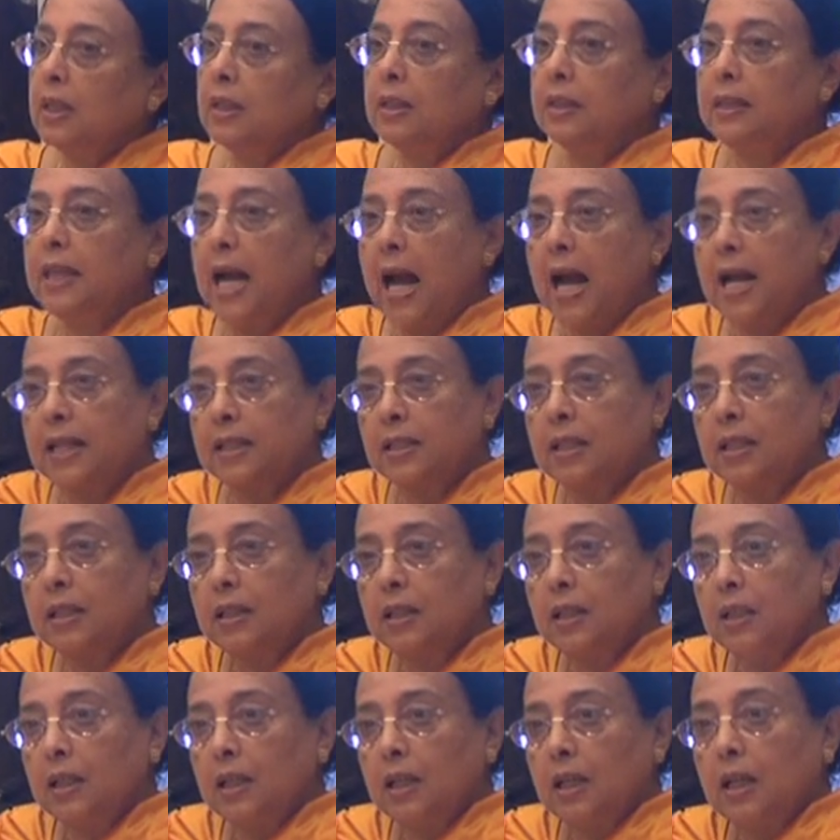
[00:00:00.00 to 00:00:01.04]
that
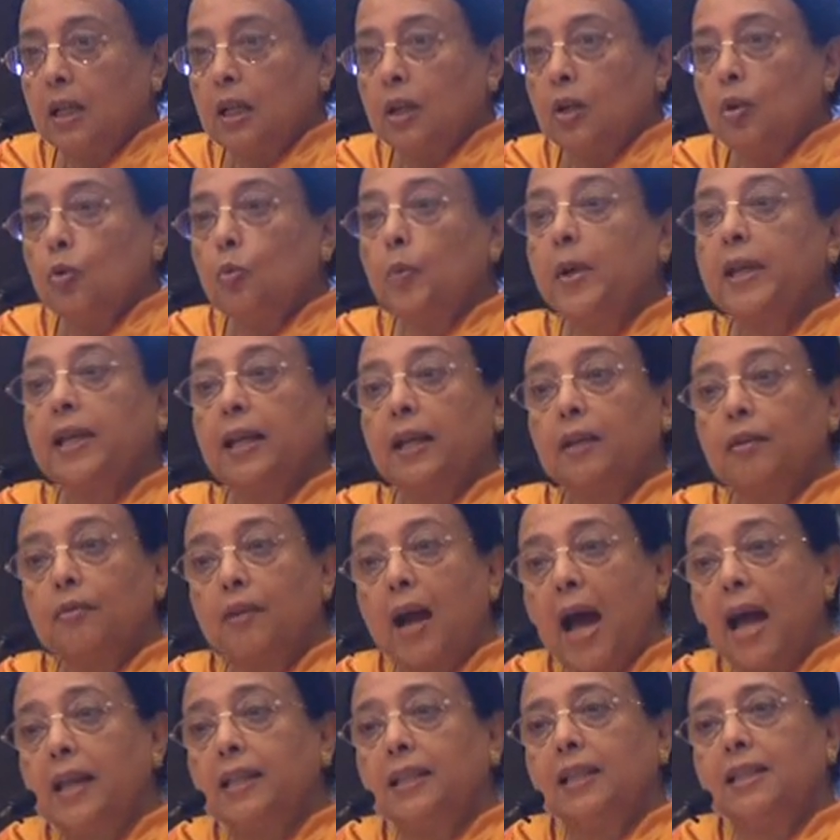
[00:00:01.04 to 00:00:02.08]
we can
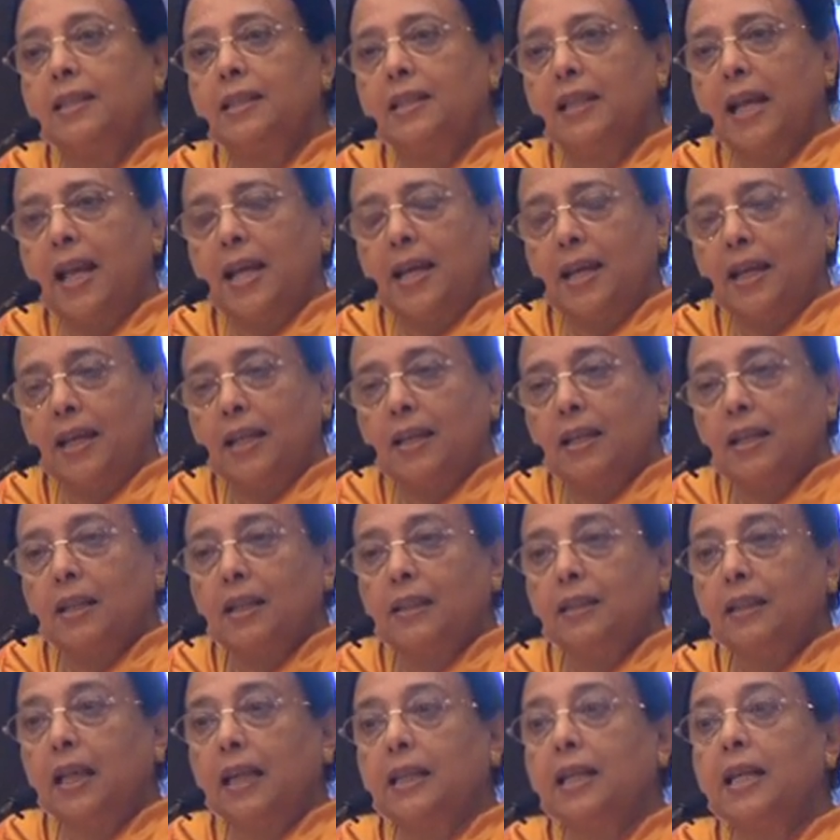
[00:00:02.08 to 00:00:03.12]
rightly say
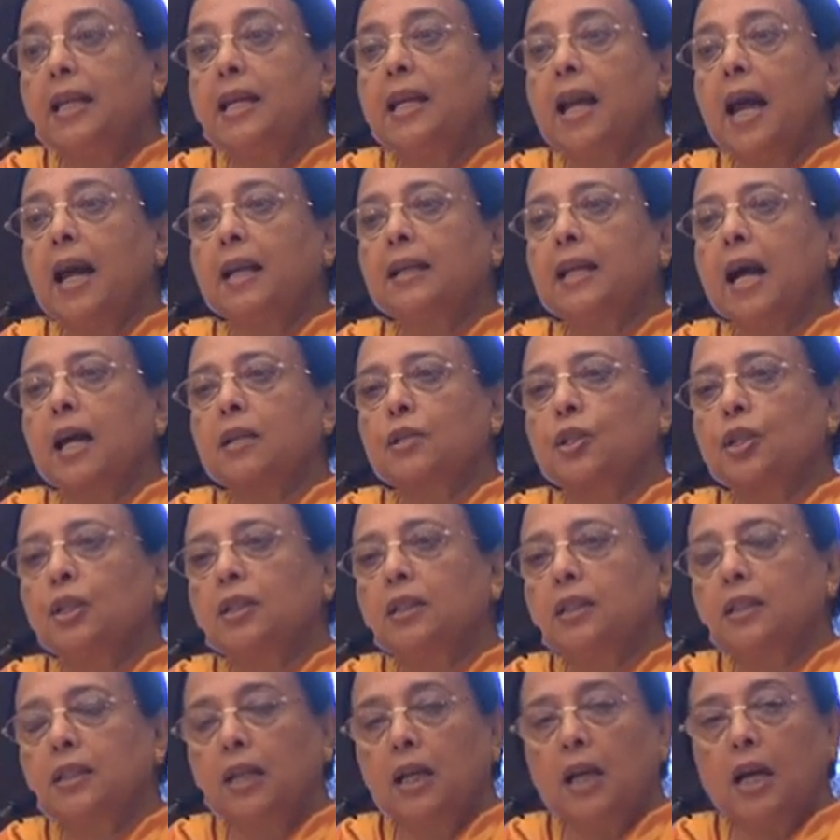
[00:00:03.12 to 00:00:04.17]
that he had
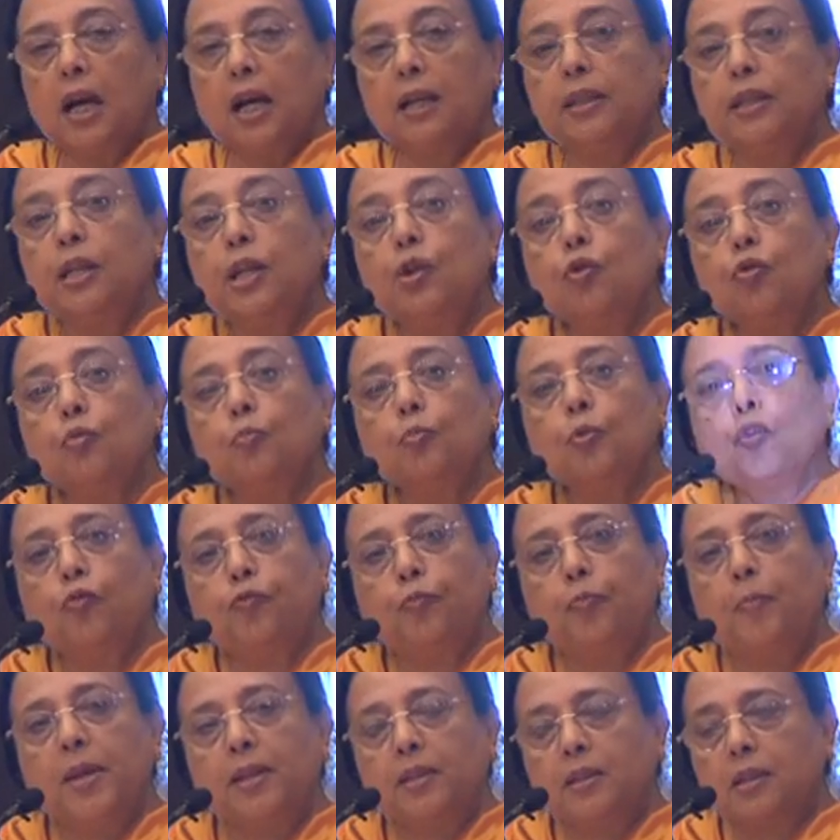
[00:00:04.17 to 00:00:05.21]
ushered a new
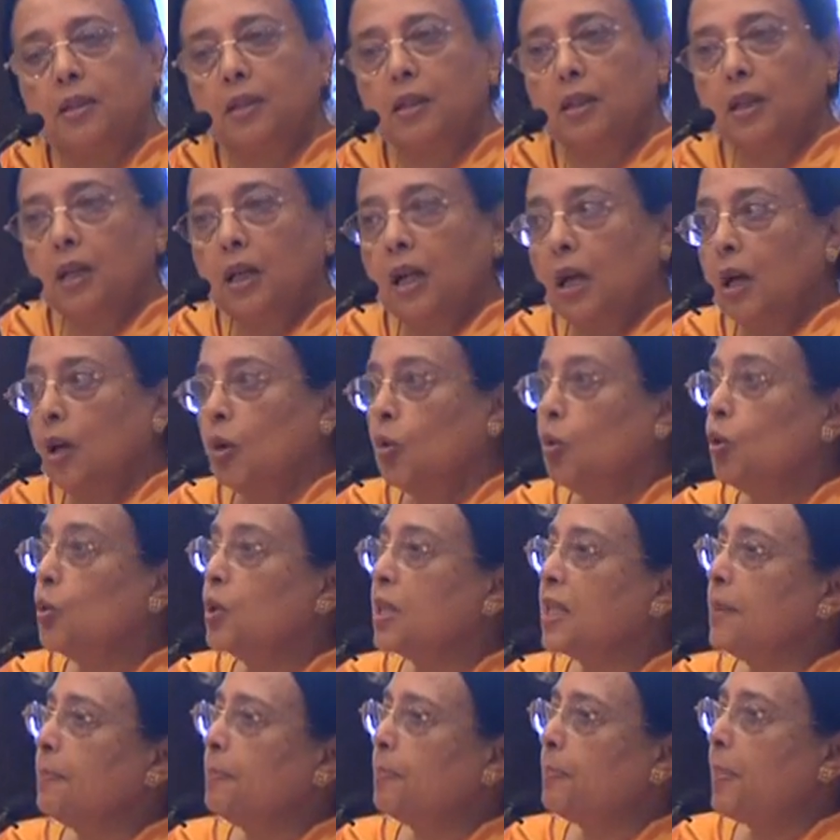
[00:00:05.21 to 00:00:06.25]
movement
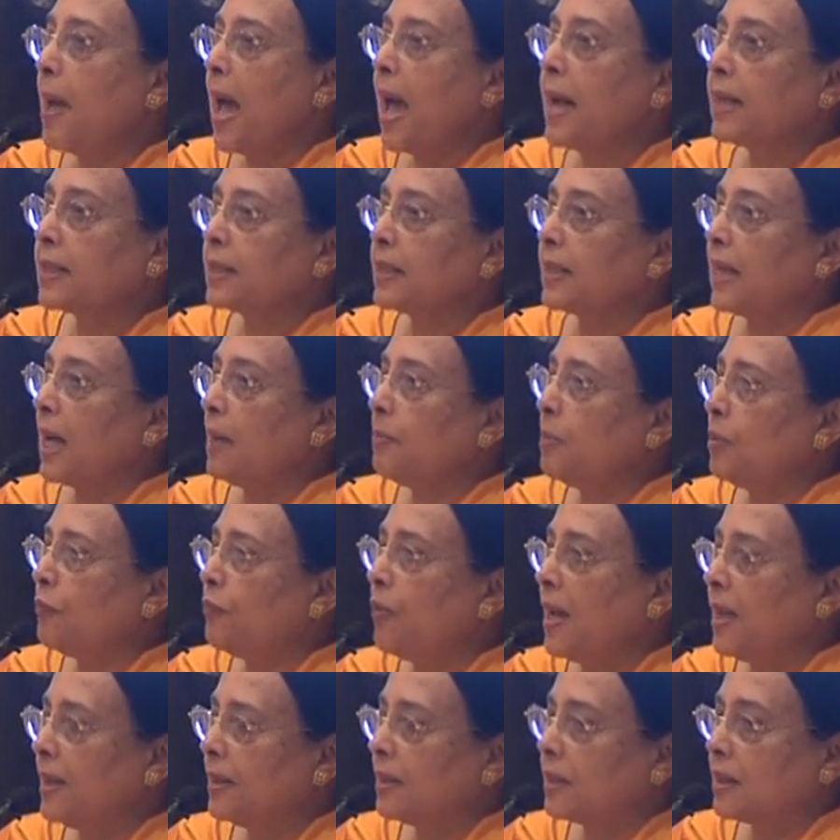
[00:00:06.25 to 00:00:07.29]
whose impact can be
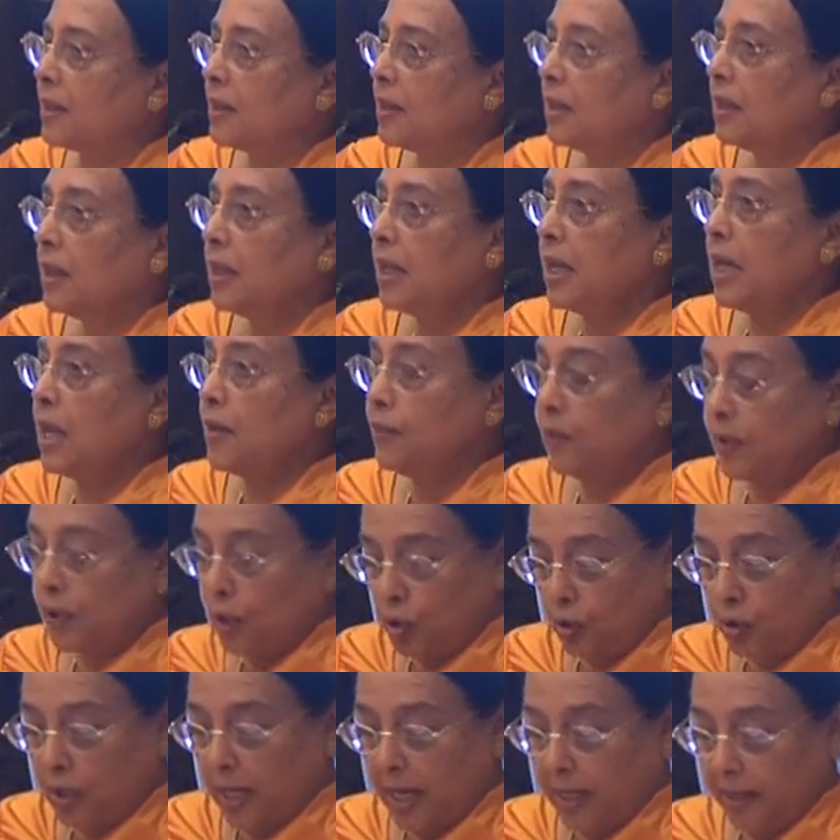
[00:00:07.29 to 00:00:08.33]
felt even
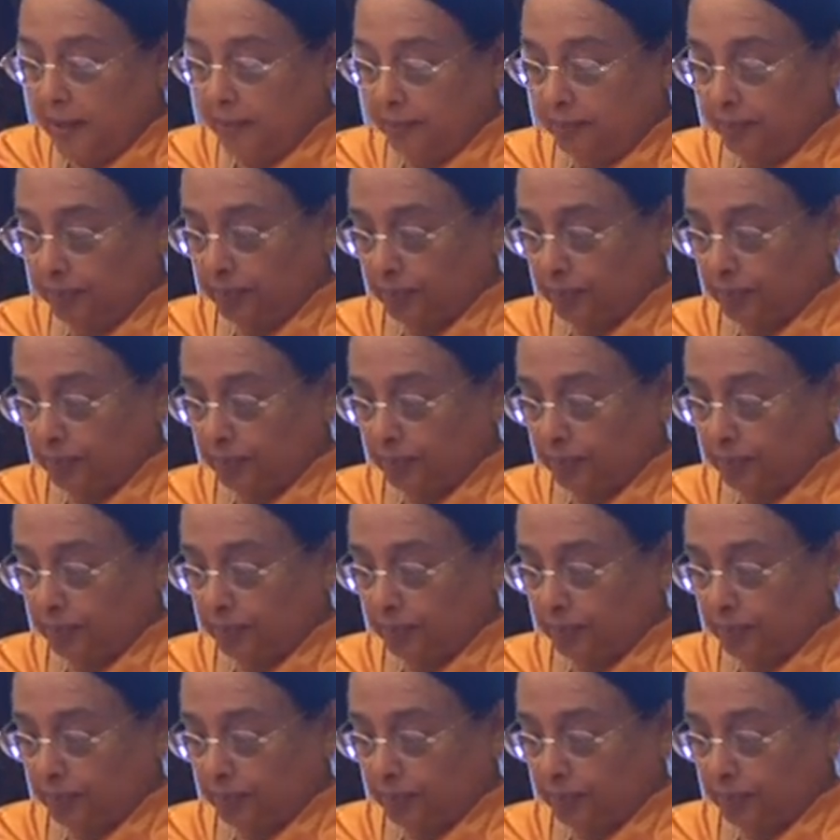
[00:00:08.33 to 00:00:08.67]
today.